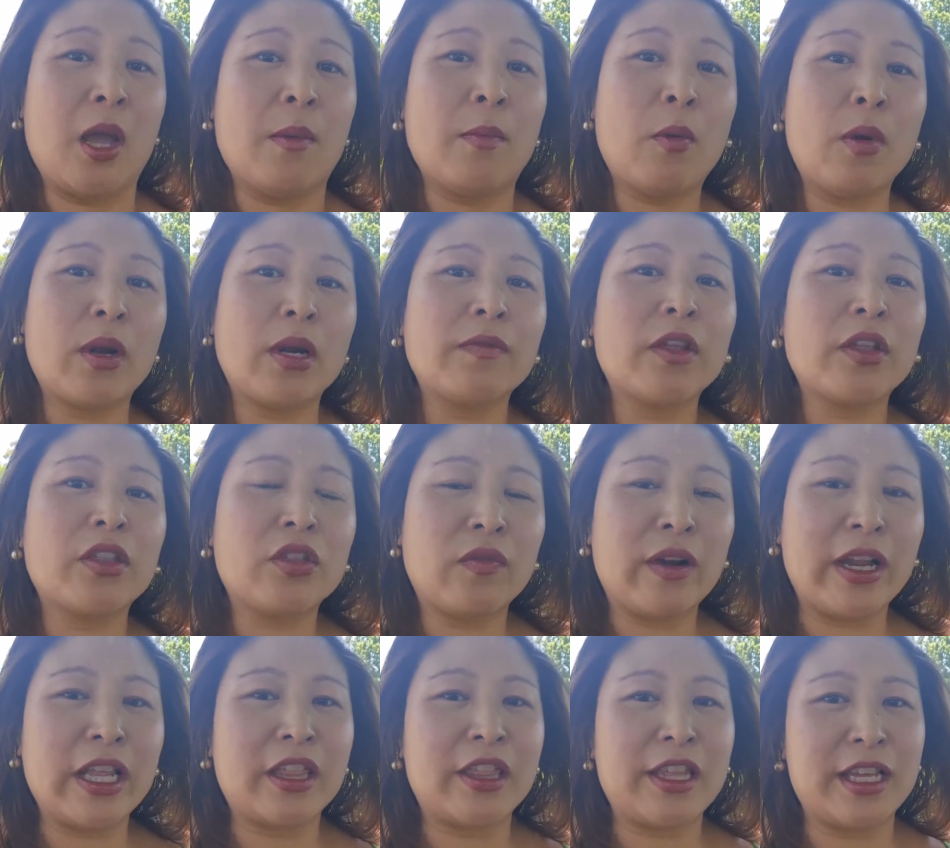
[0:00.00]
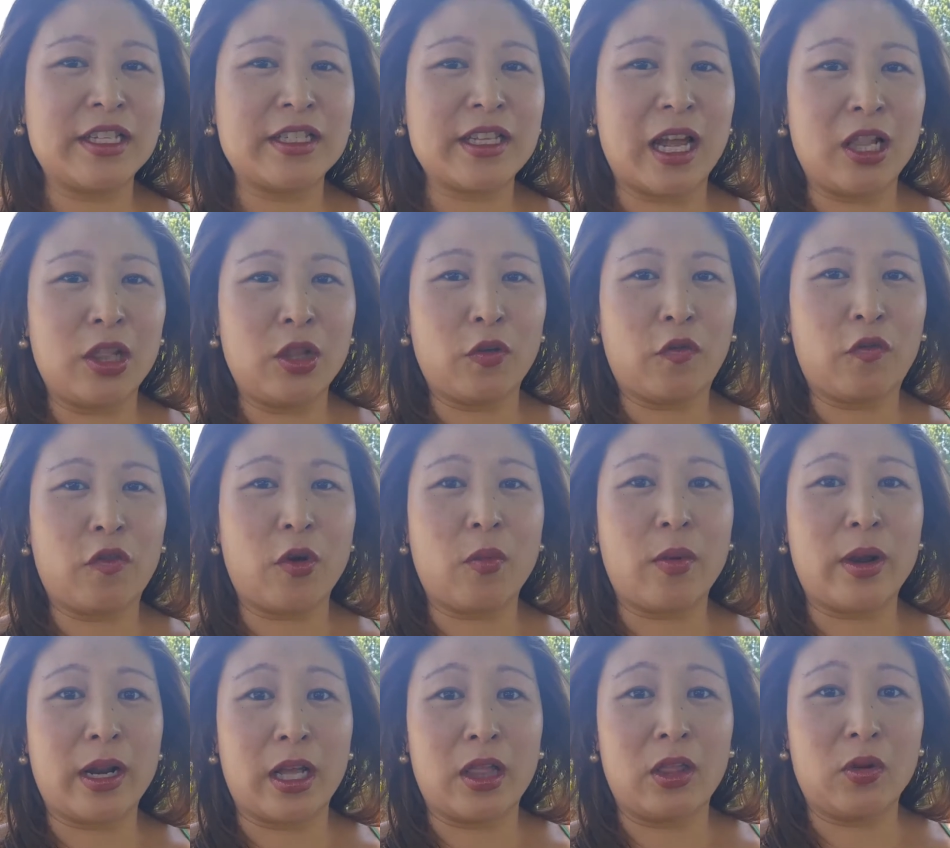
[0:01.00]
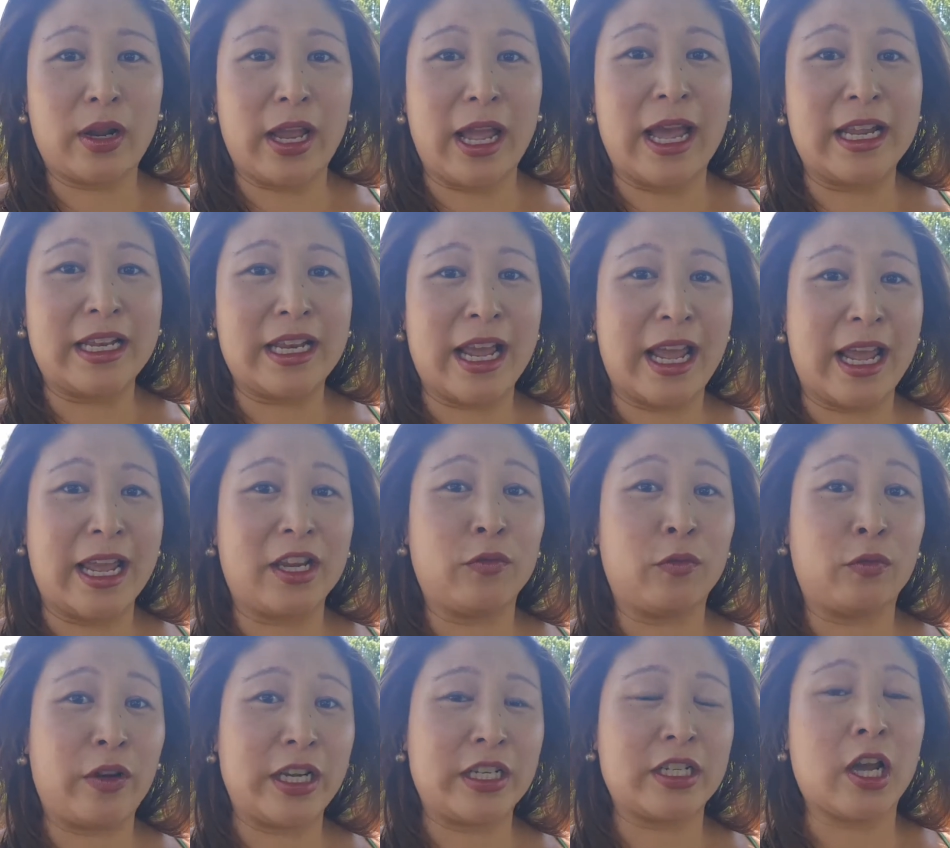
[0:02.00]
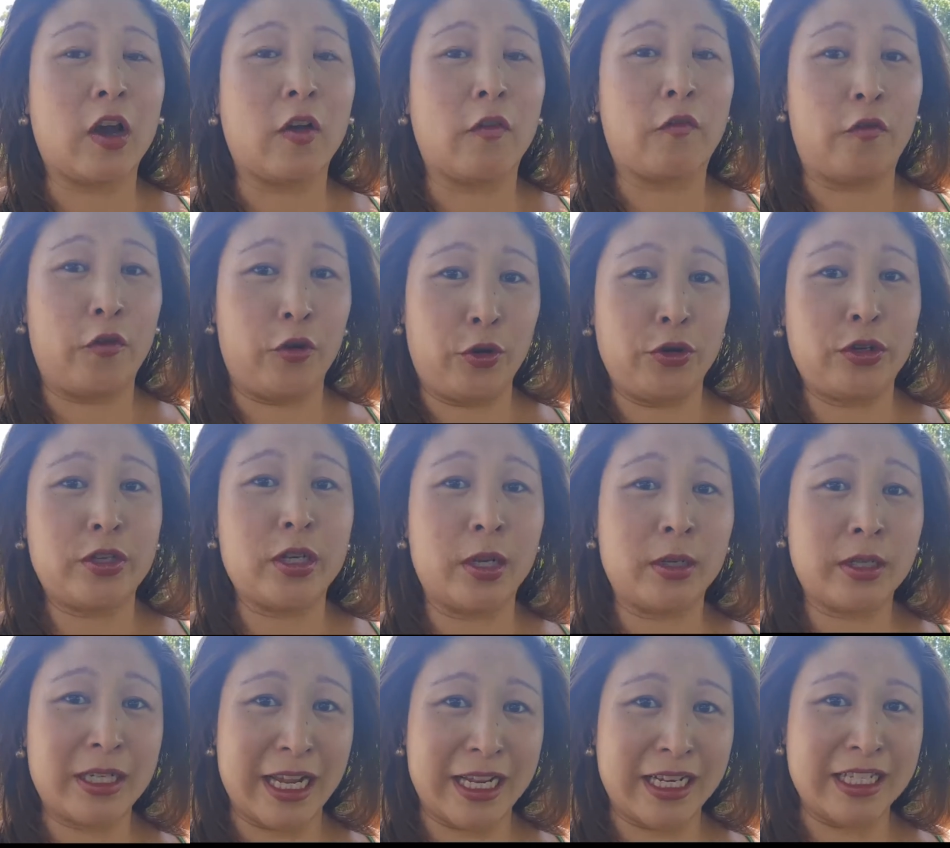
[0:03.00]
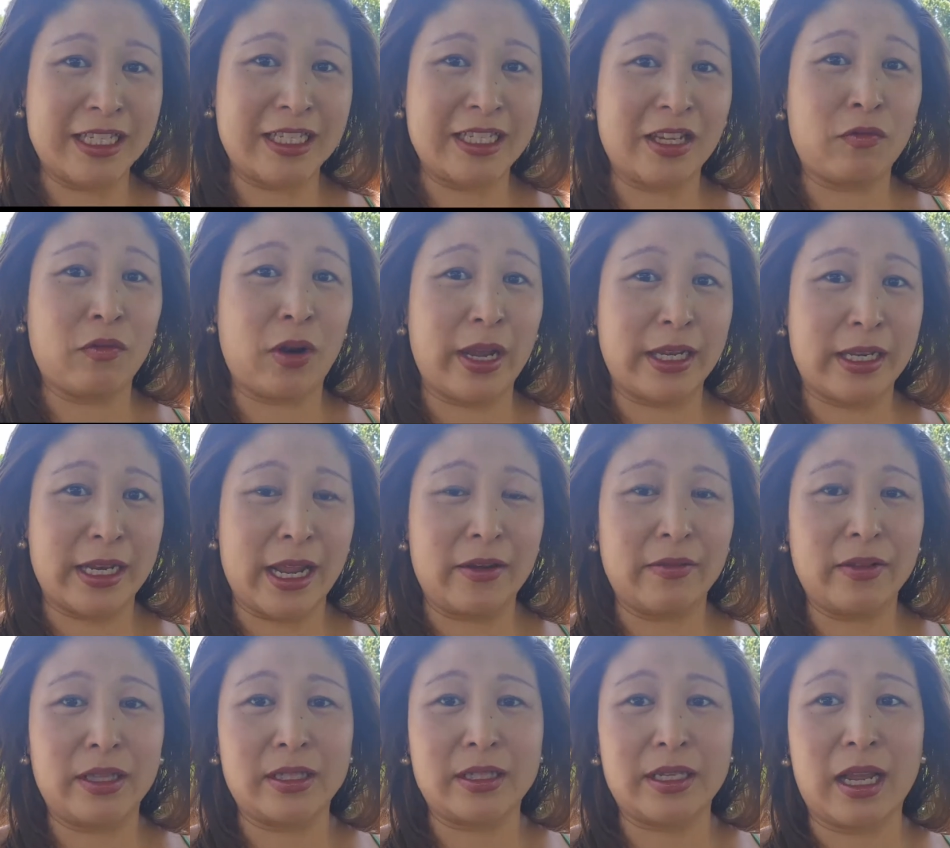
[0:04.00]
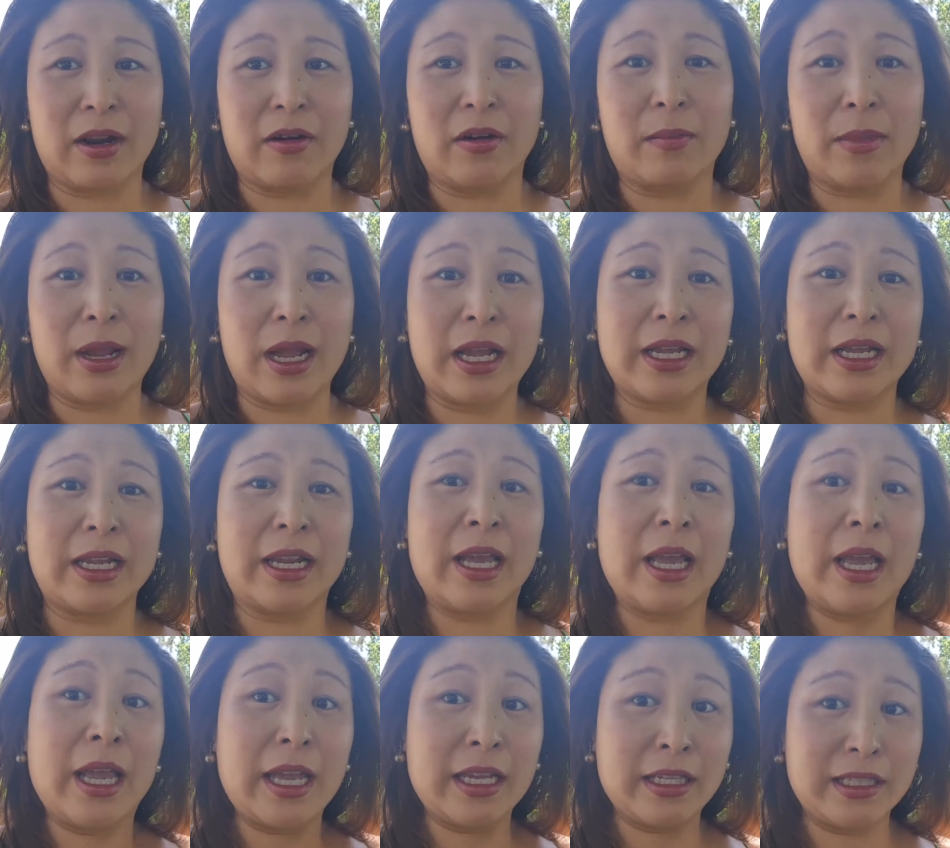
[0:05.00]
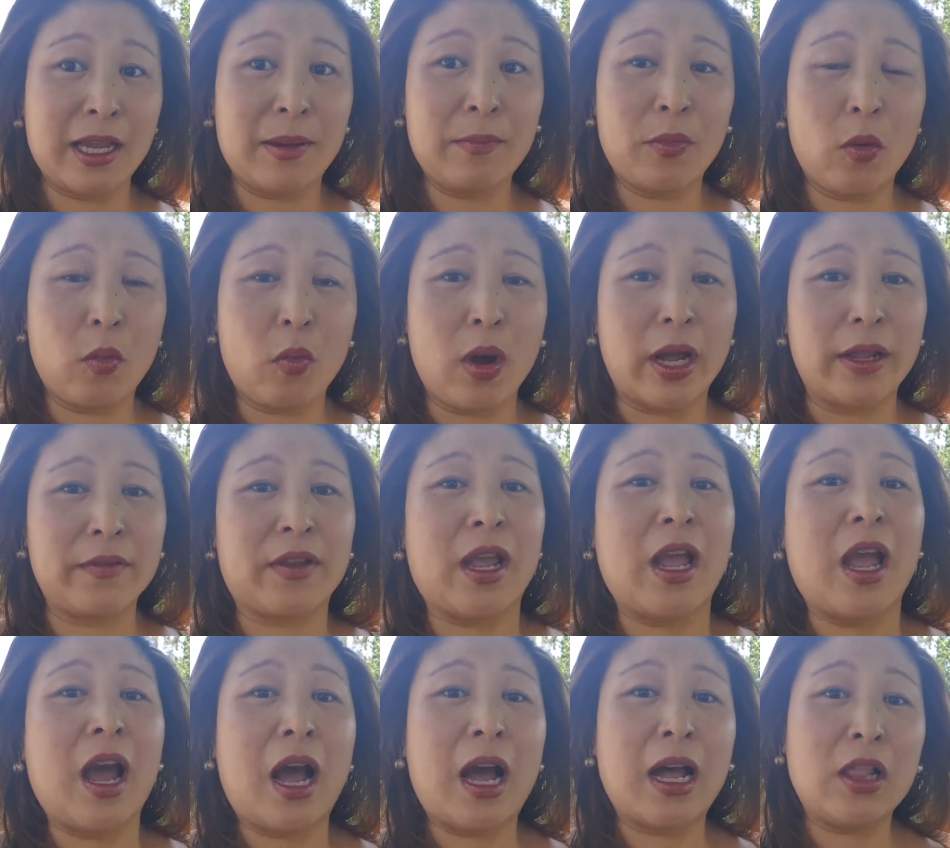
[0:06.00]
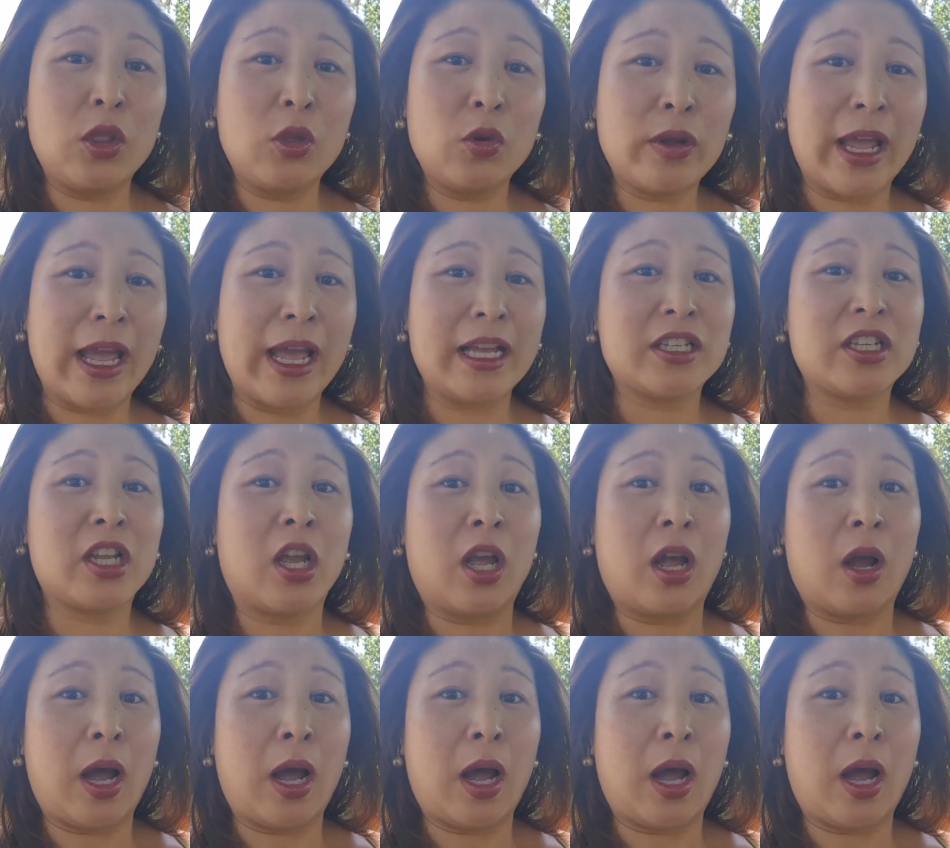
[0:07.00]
But one of the 3 things I look for when I look at a retail food tenancy right now in this current market is, number 1, I look at